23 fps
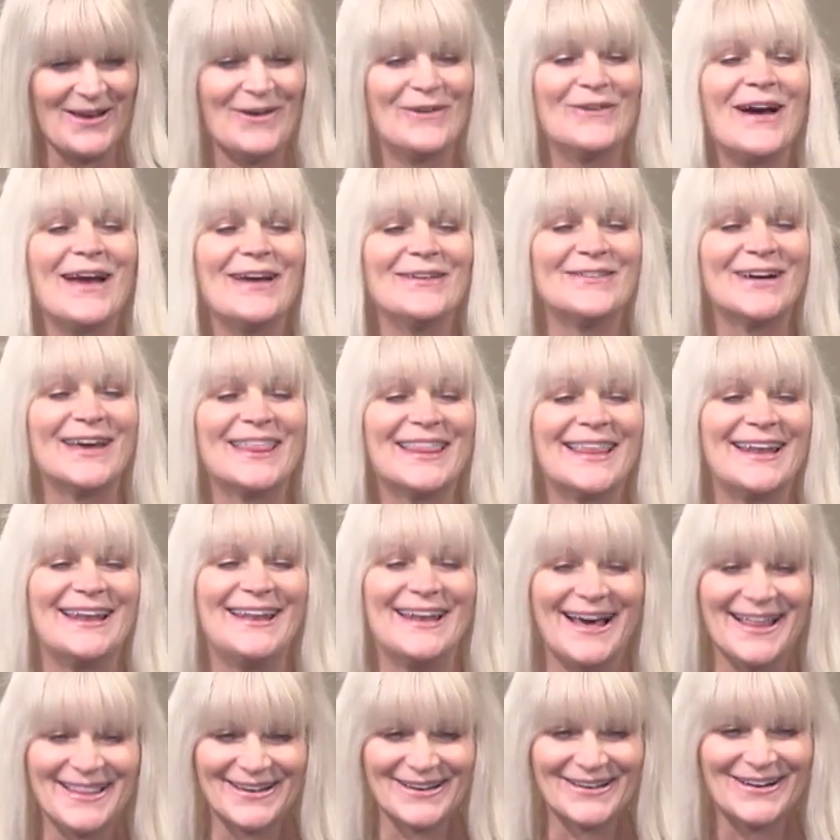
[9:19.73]
away with
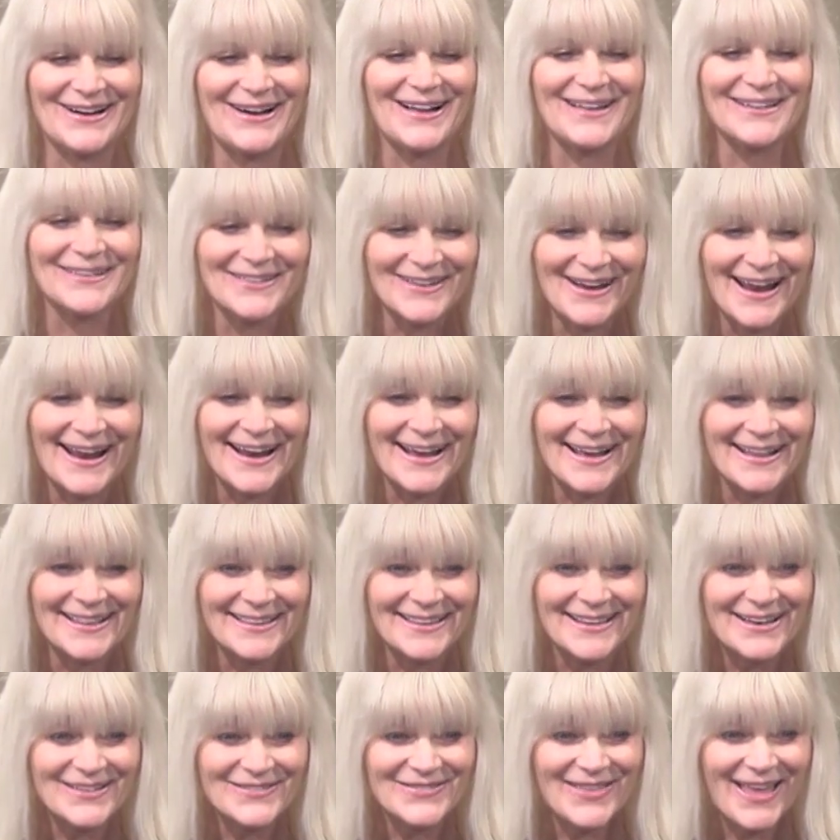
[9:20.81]
another caller, and I
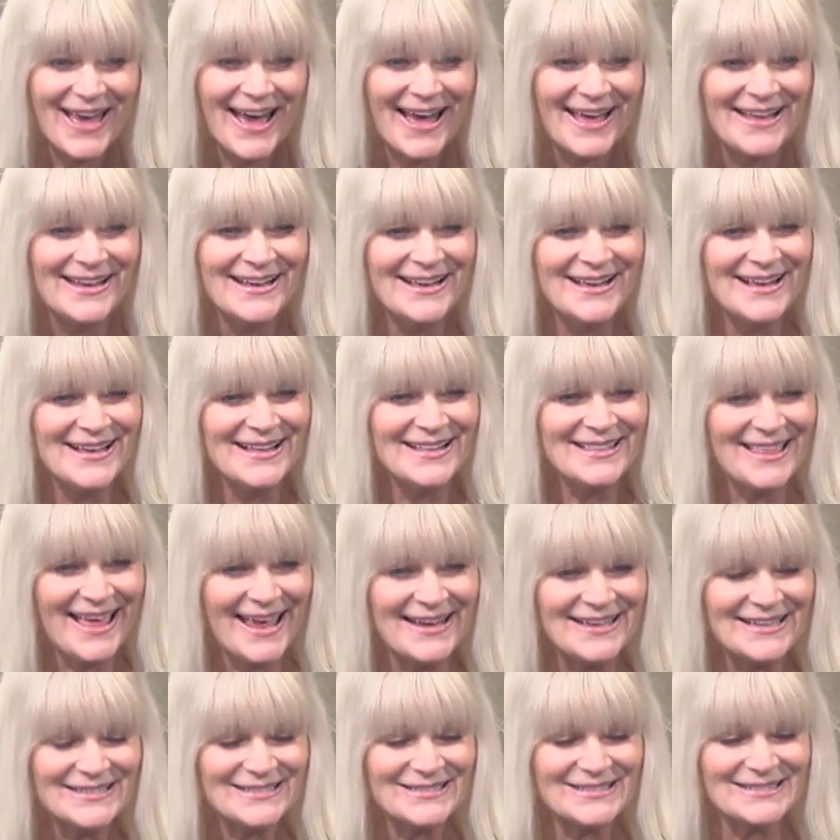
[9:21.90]
love that.
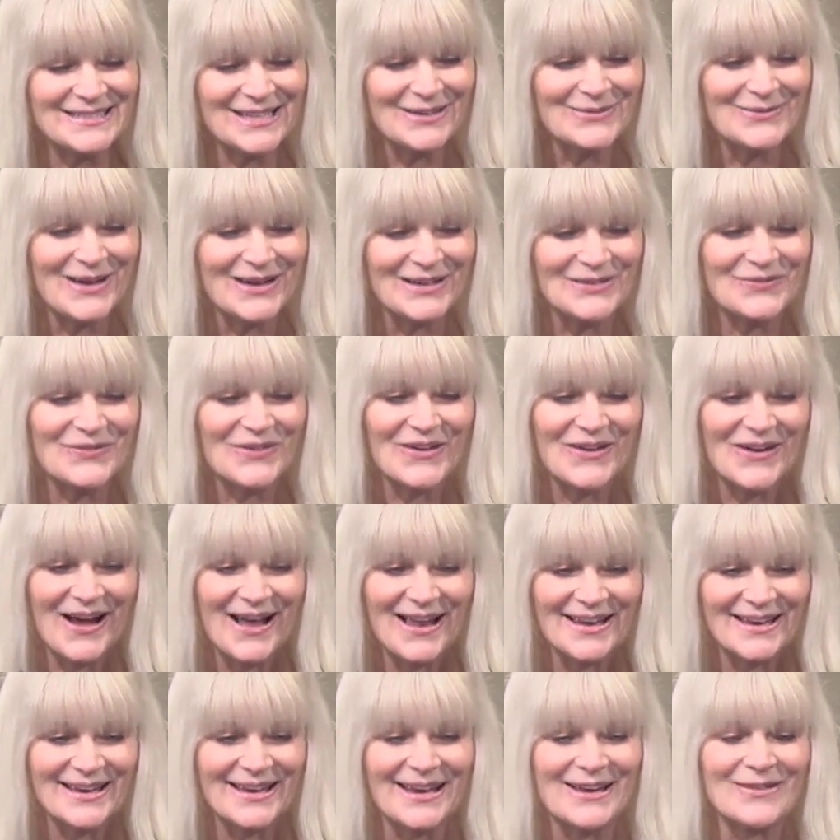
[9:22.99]
Thank you so much for
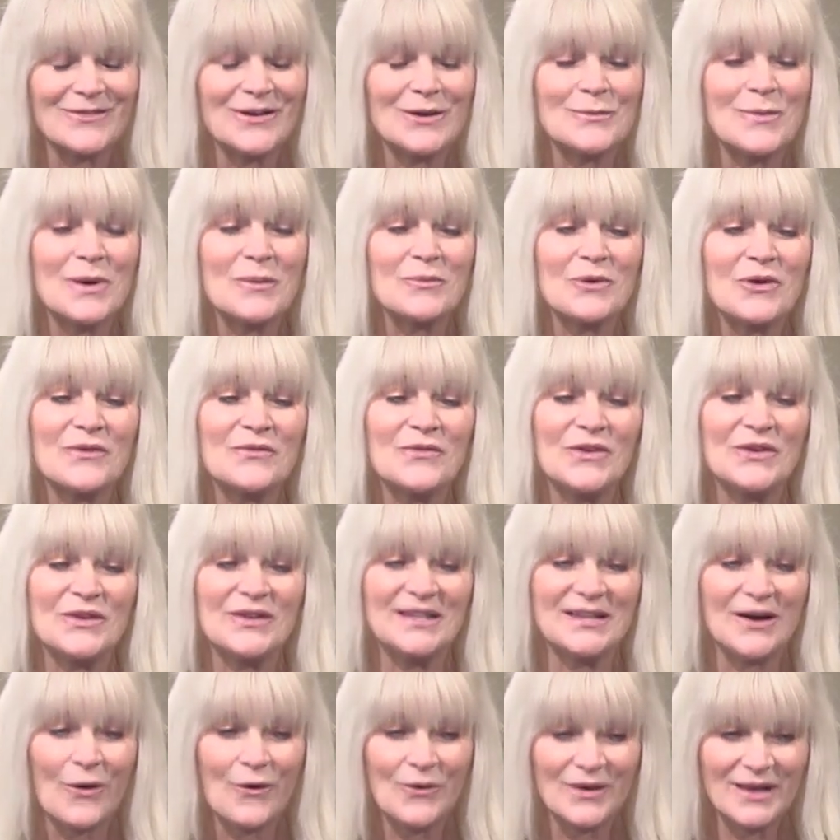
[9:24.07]
calling, and remember, if you
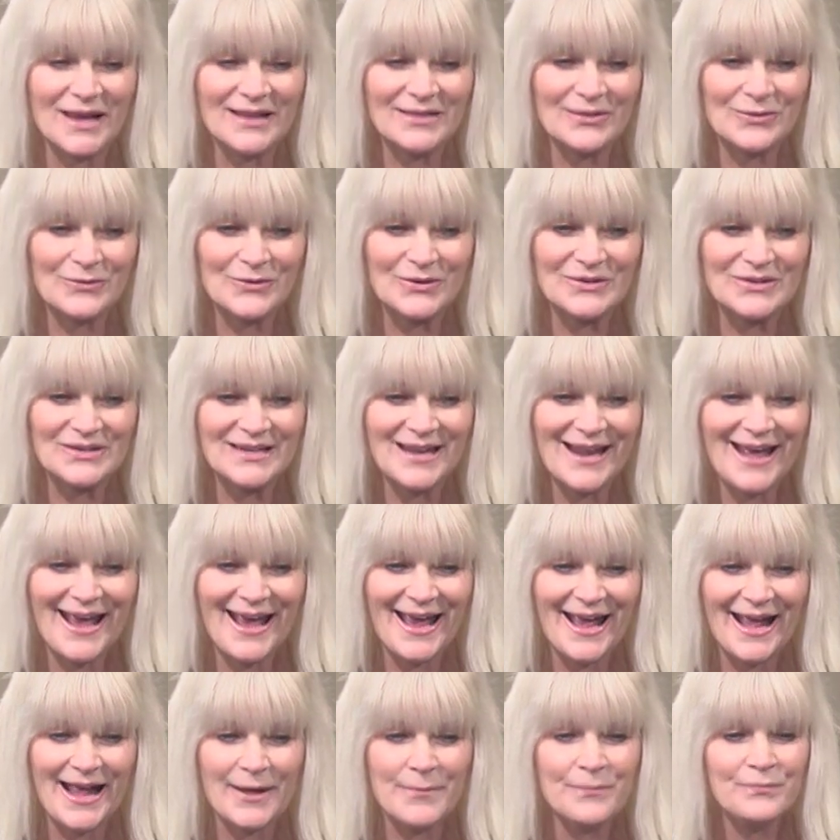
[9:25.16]
don't get through
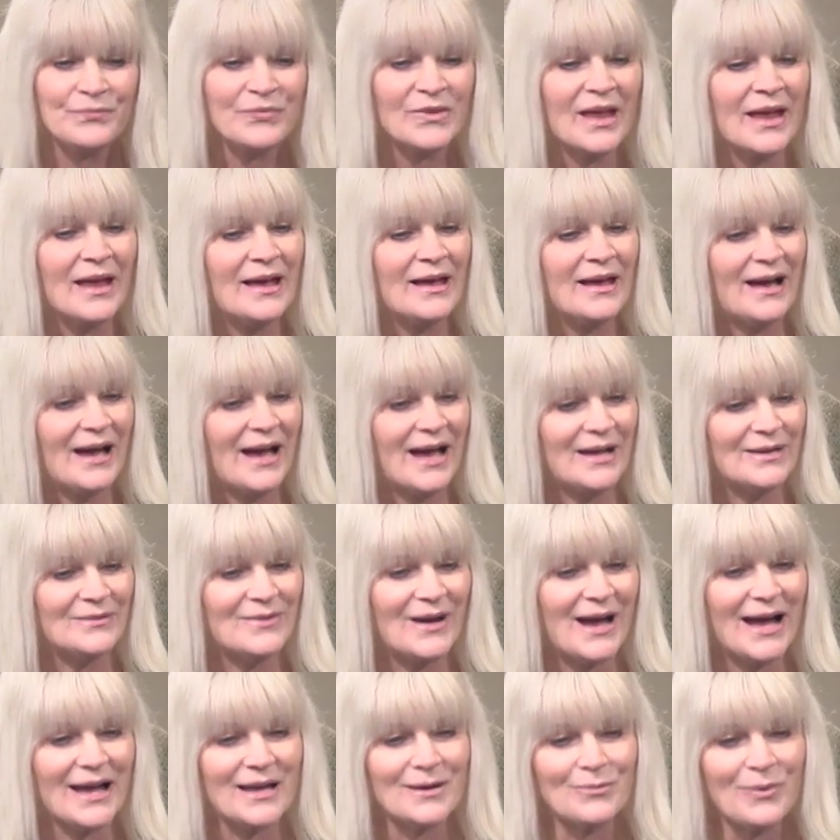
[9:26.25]
today, I,
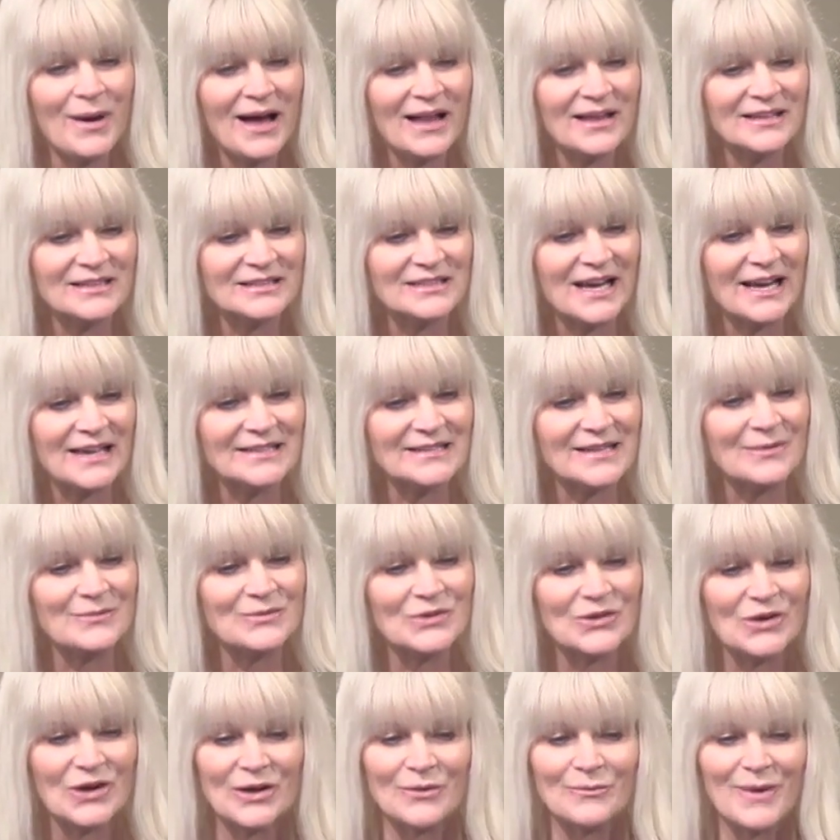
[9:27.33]
I apologize. I'm
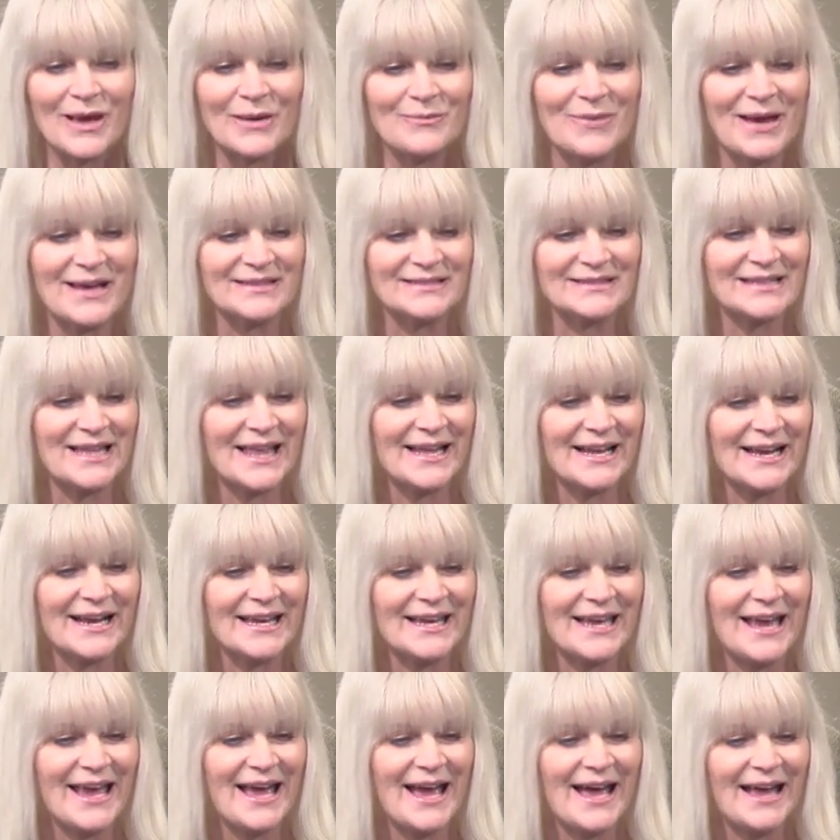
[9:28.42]
doing my best that I
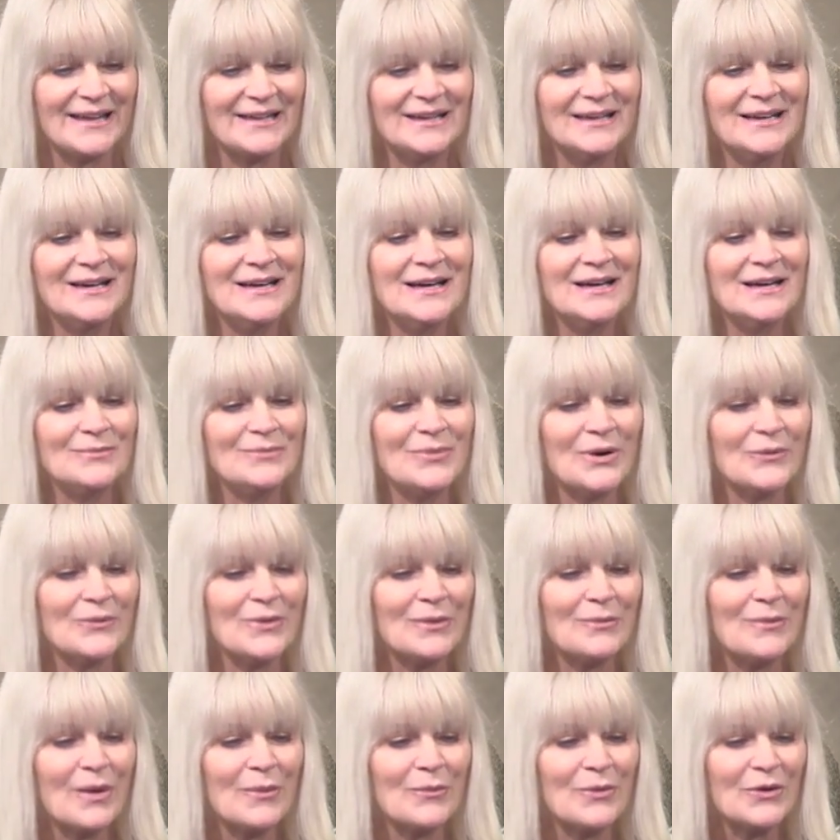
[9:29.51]
can. But
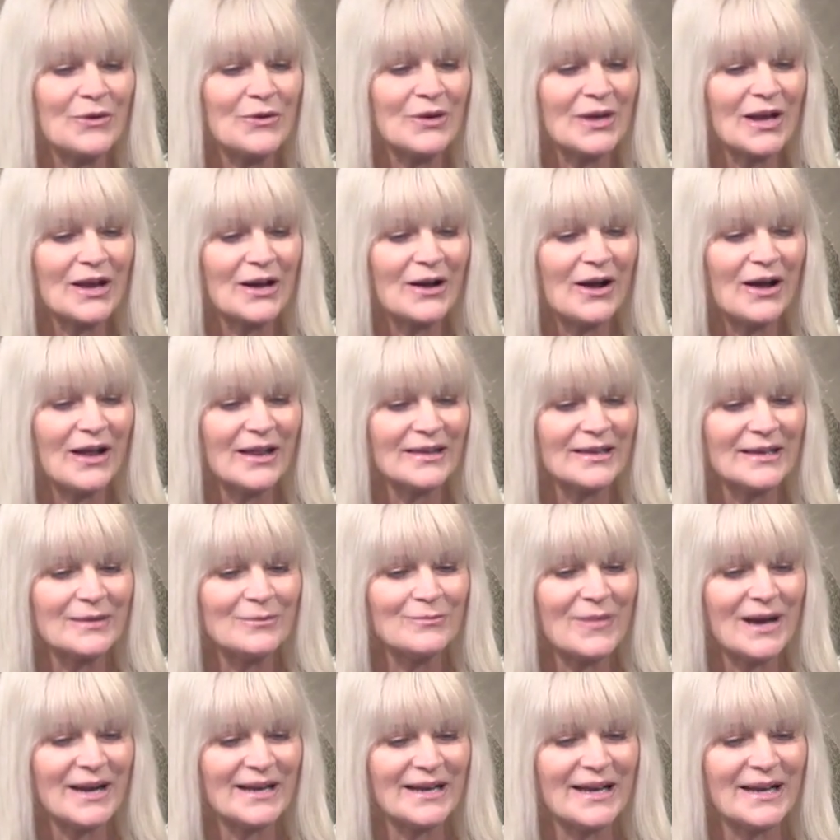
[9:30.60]
remember, you can call
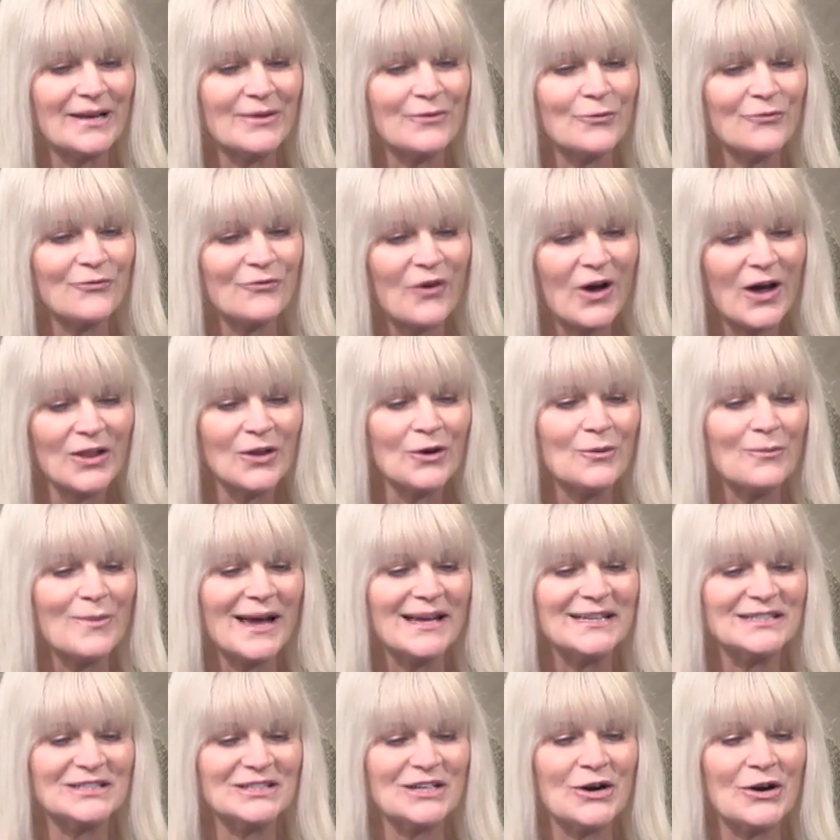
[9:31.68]
in Monday, follow
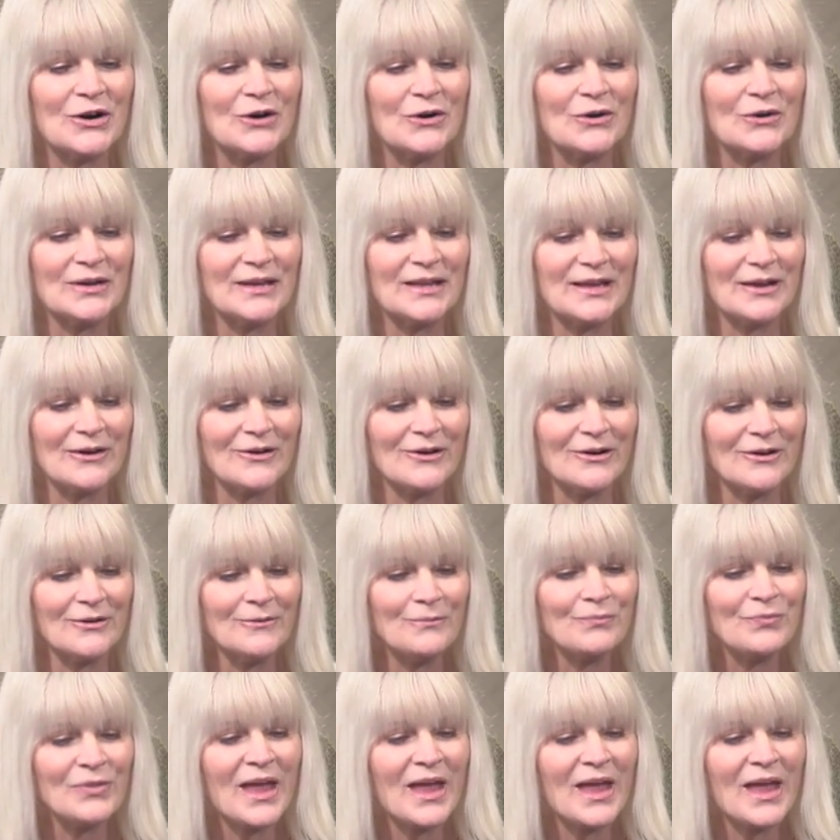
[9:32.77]
my show here,